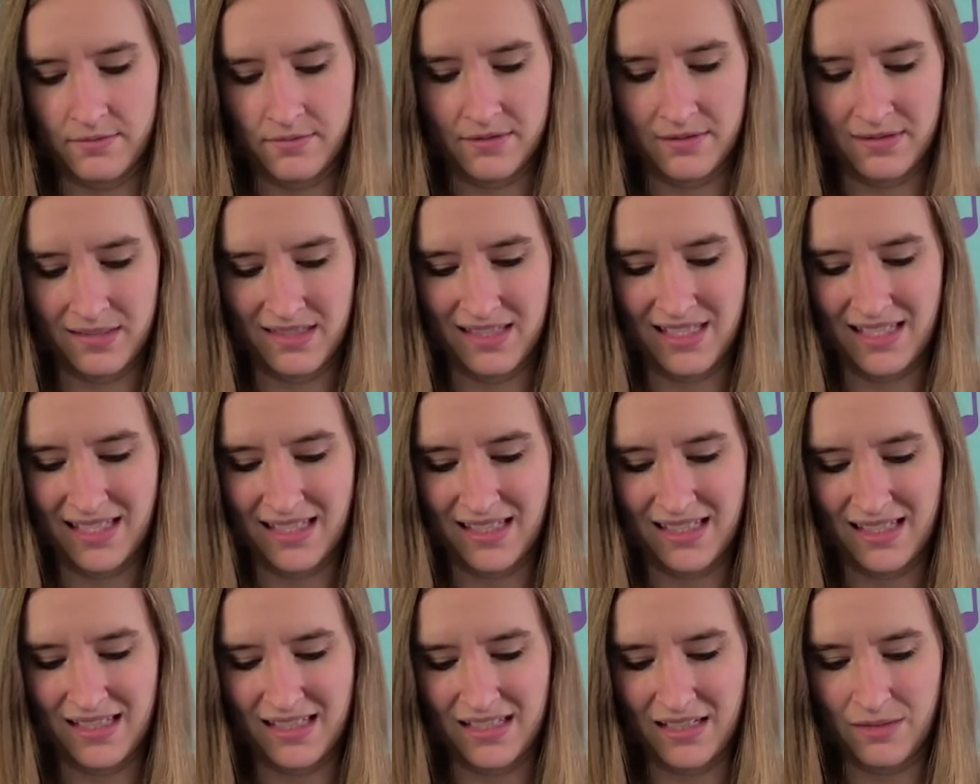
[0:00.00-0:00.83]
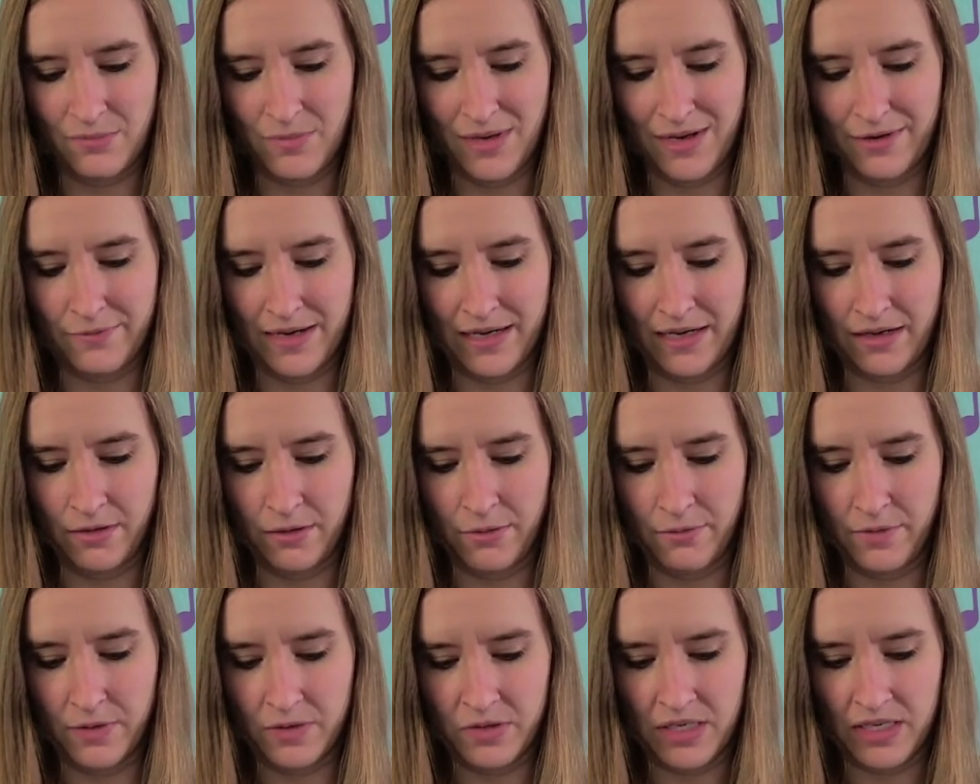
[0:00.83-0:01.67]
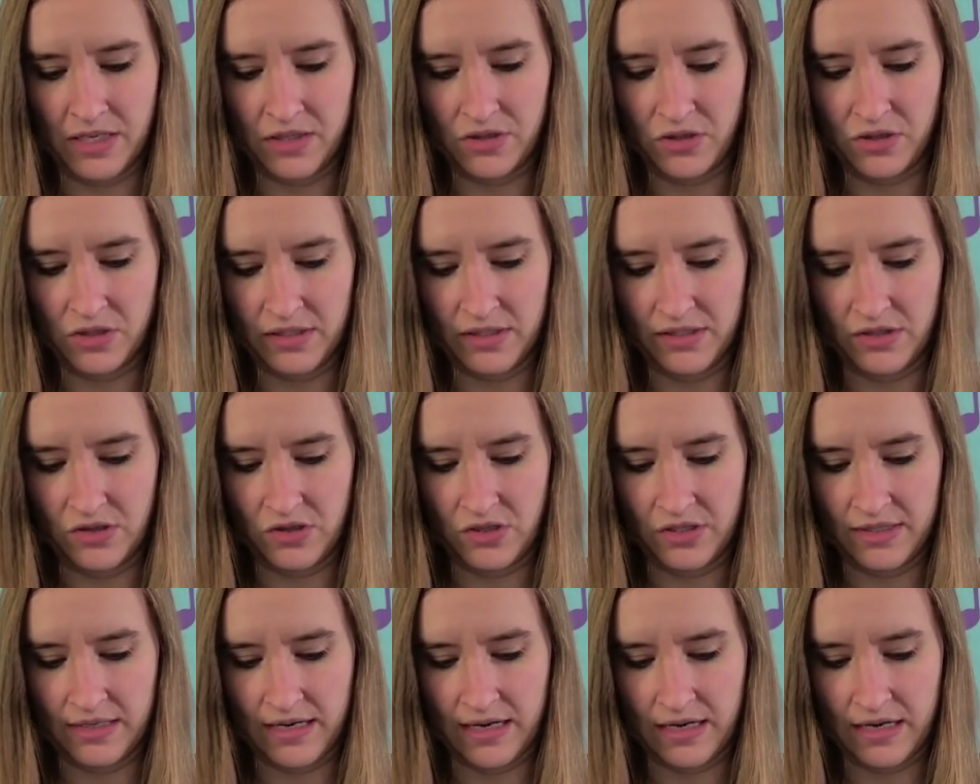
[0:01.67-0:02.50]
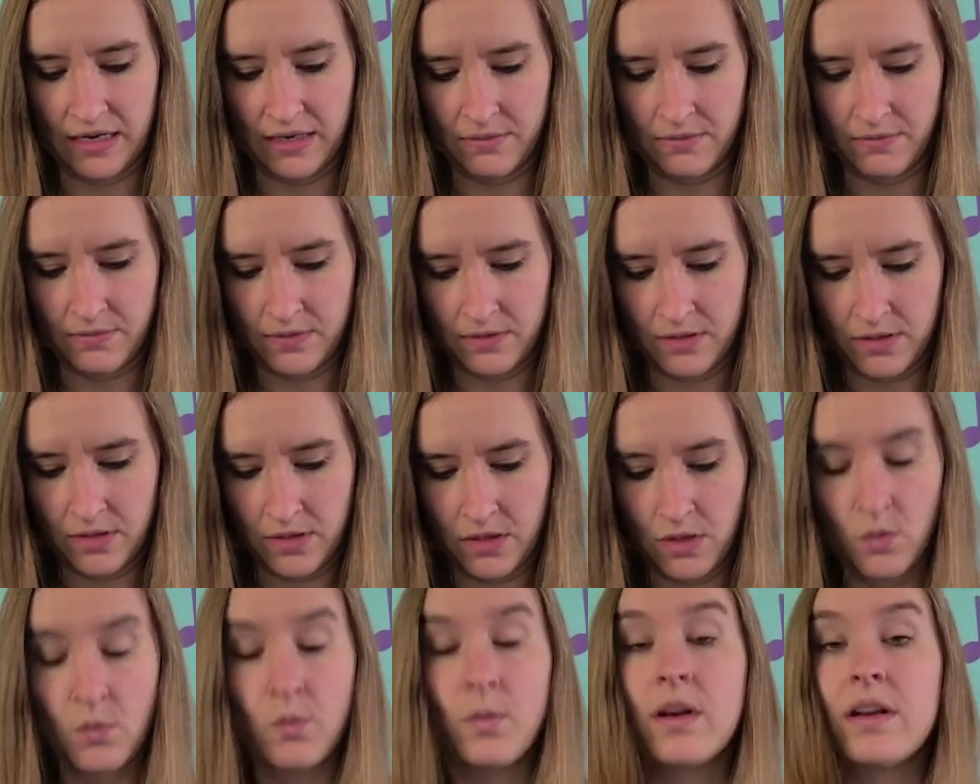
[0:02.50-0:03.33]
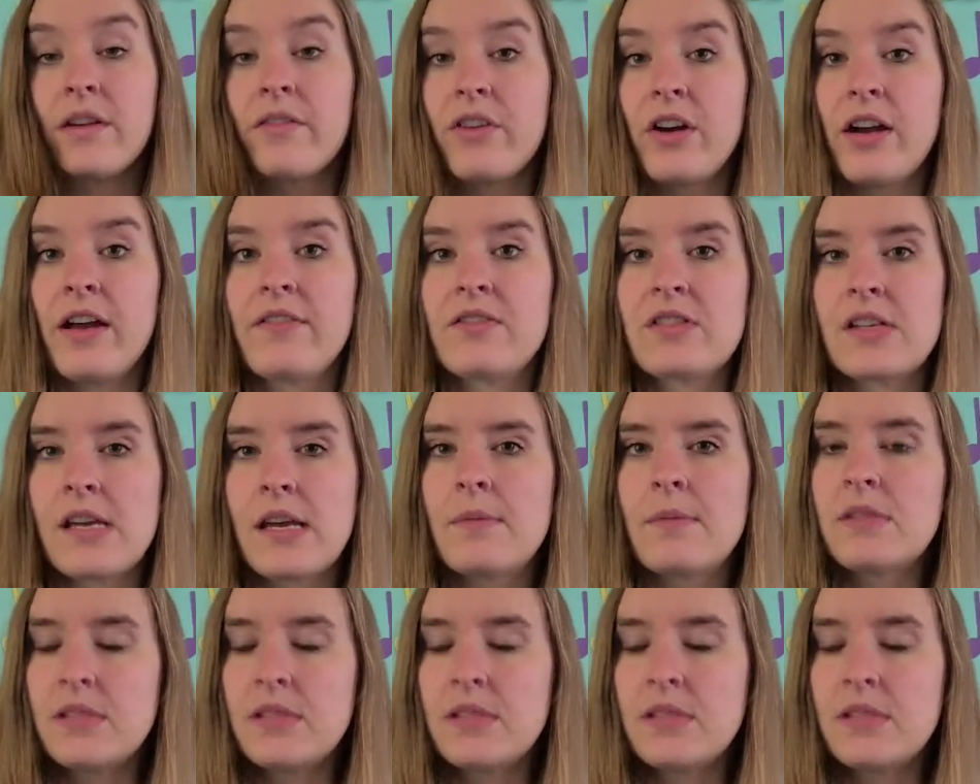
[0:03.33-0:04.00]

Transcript: this isn't in my regular rotation. It's just kind of whenever I have time